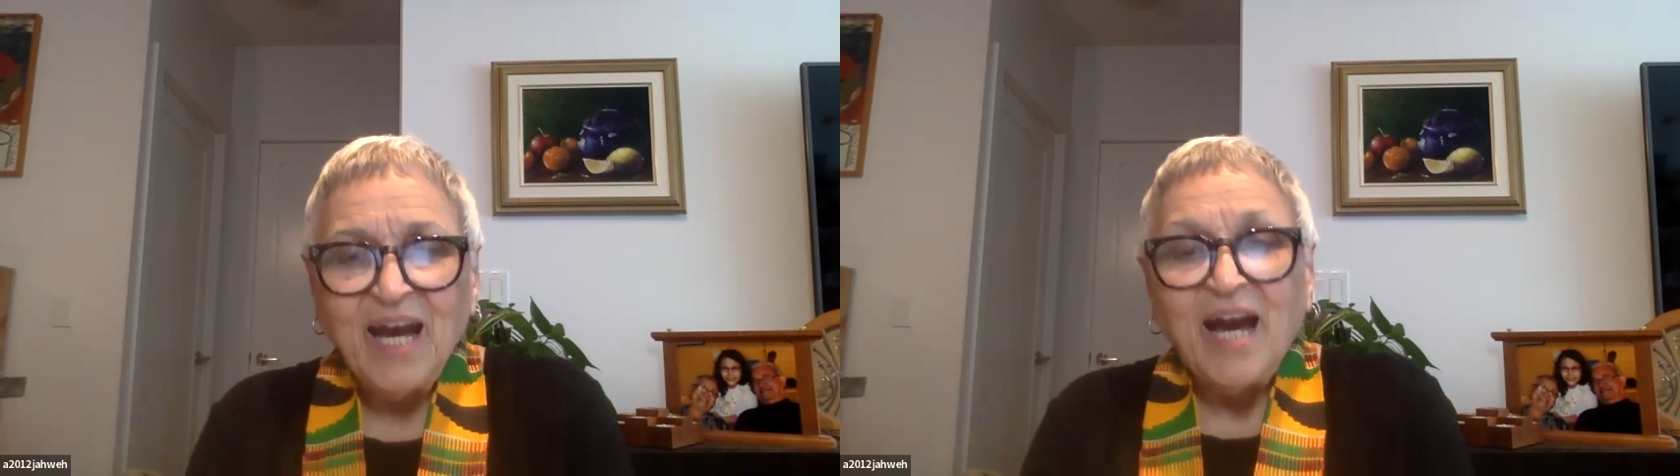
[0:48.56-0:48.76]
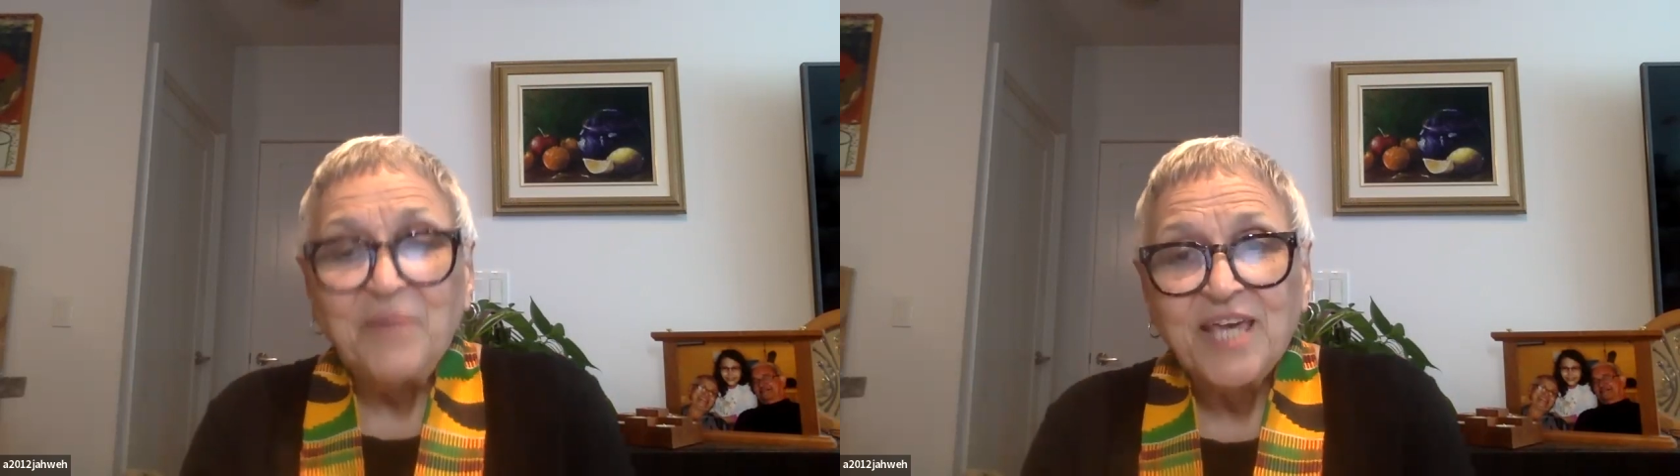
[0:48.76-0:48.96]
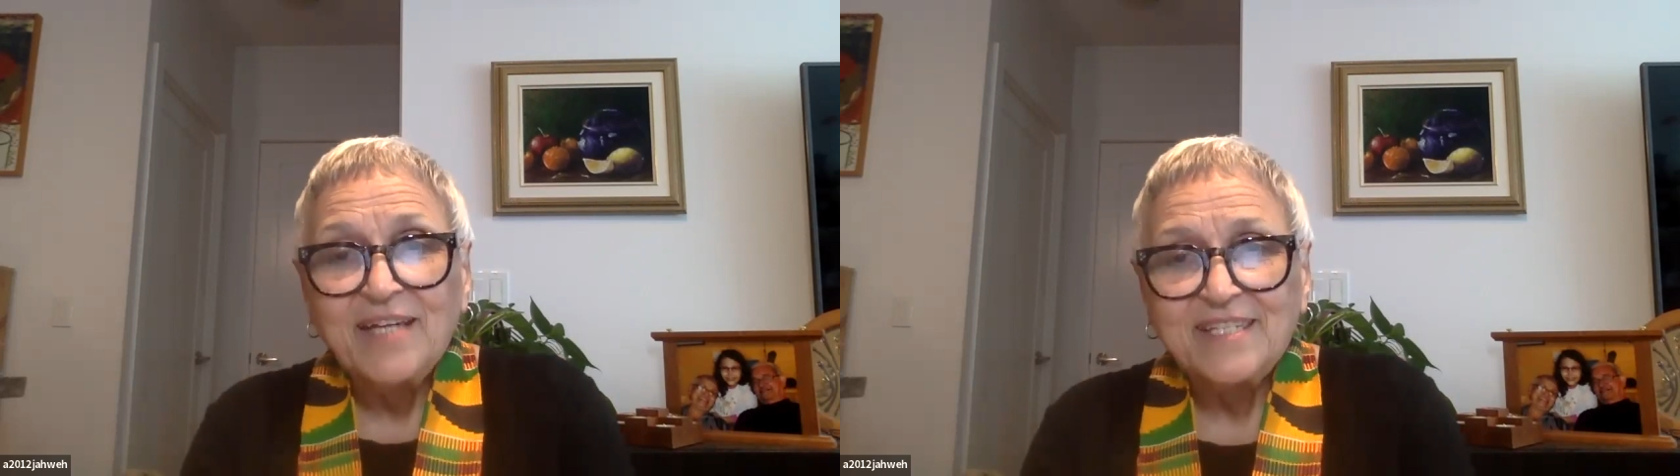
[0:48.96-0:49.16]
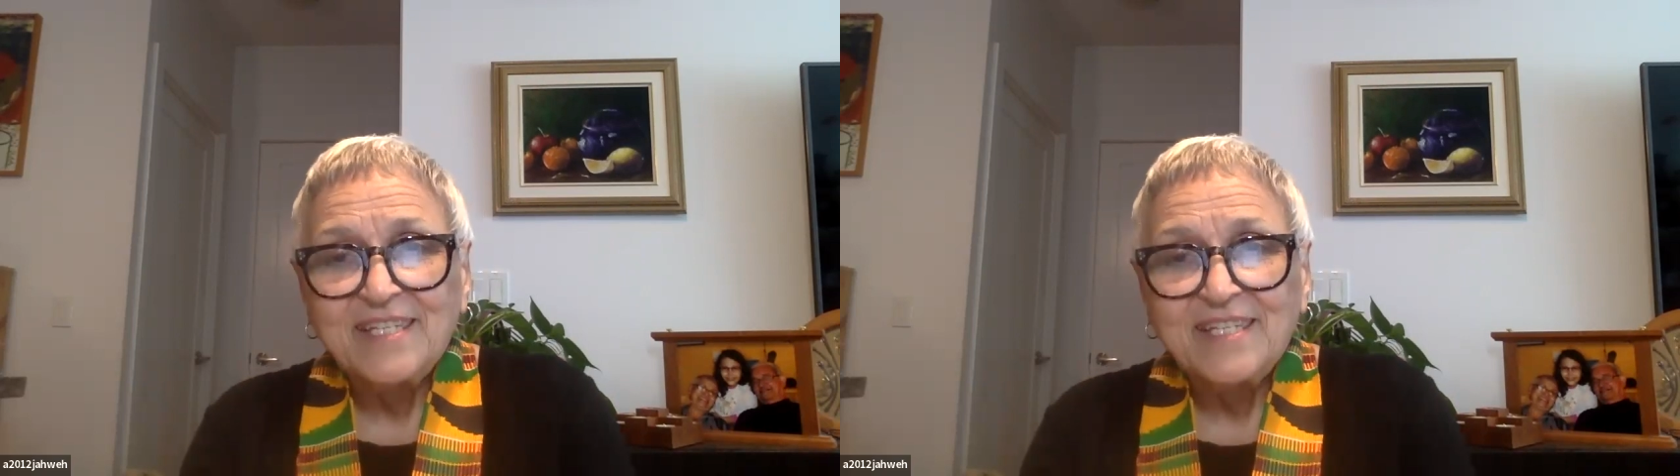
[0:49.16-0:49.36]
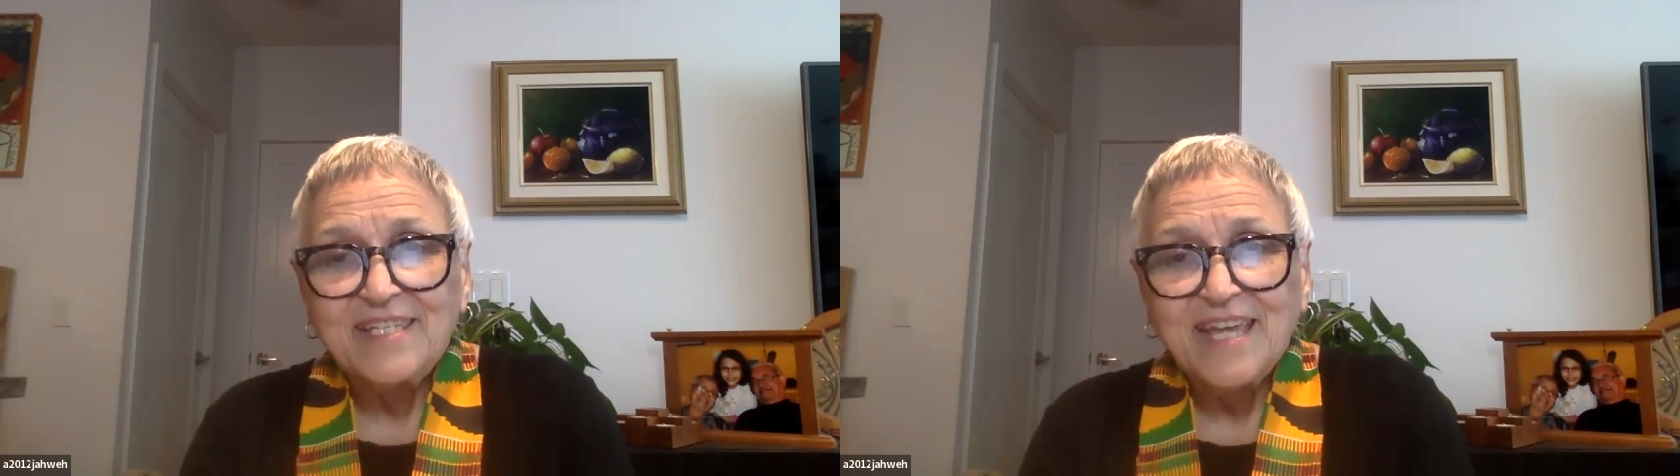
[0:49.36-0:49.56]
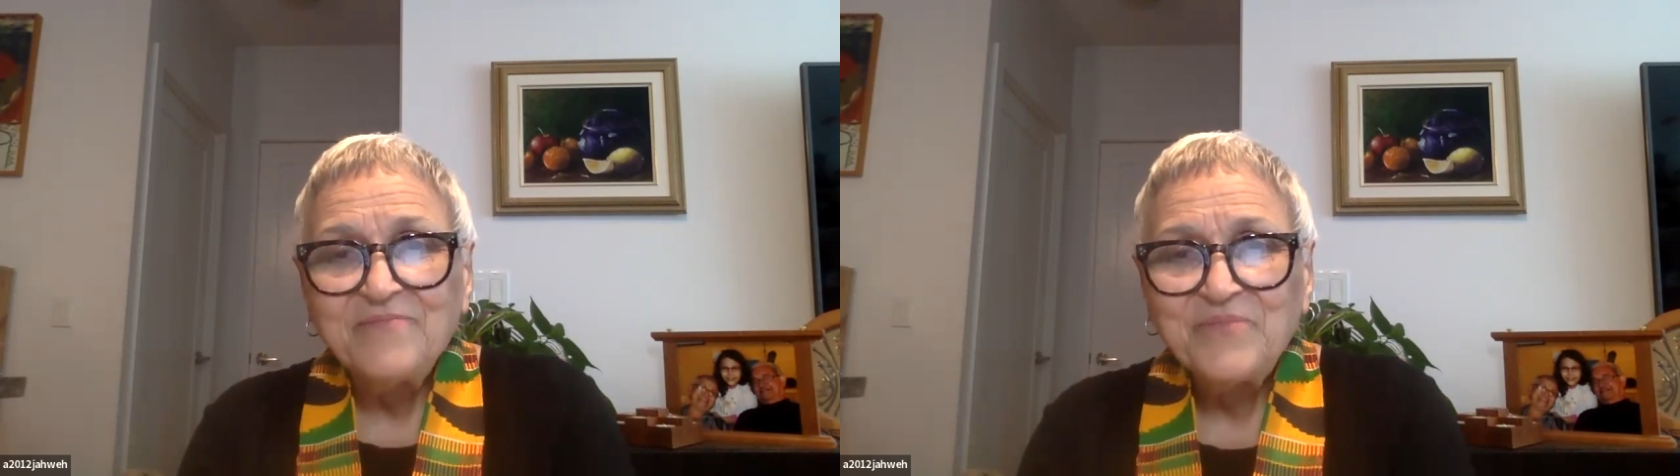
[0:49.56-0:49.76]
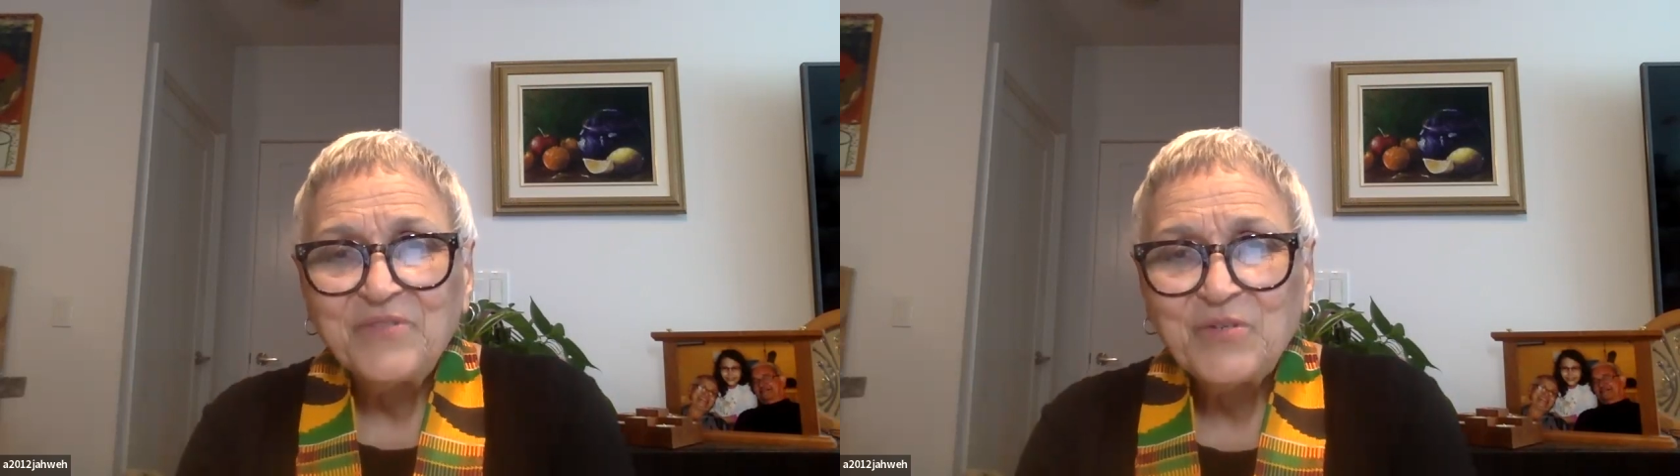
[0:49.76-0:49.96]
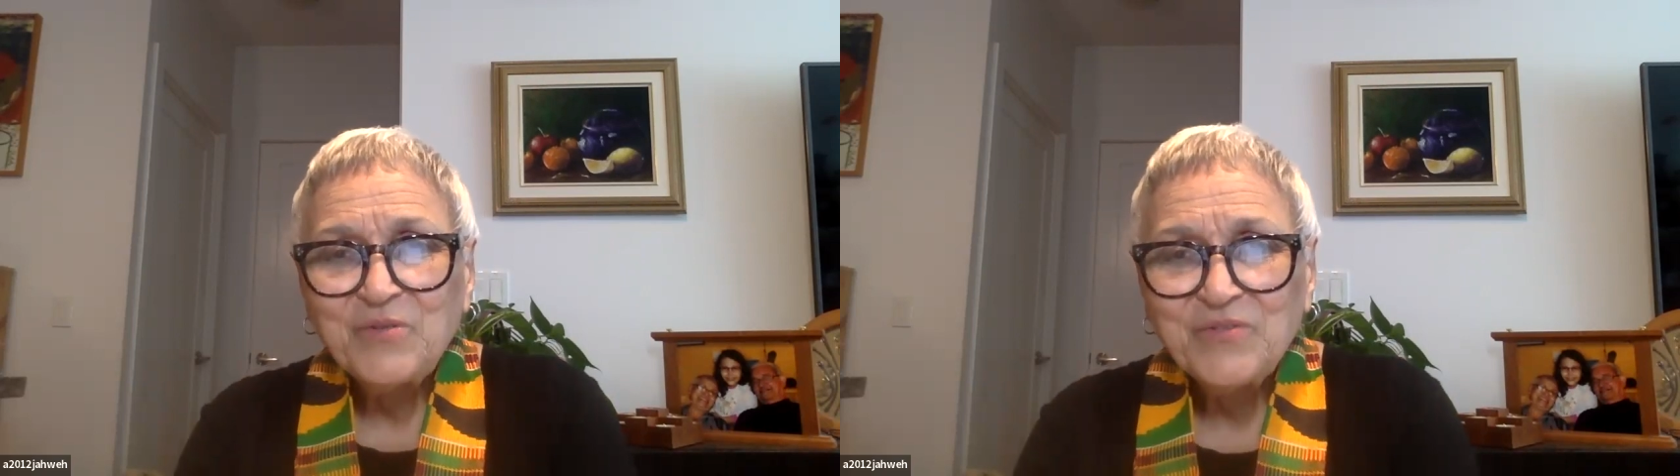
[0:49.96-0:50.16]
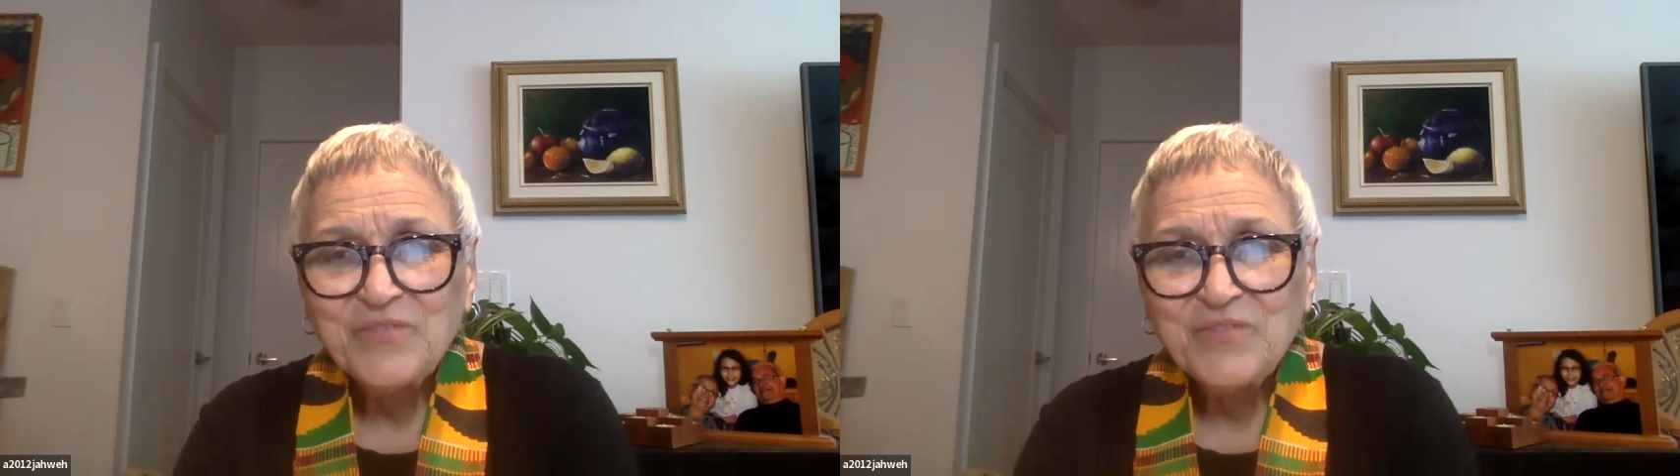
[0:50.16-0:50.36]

Big thanks then to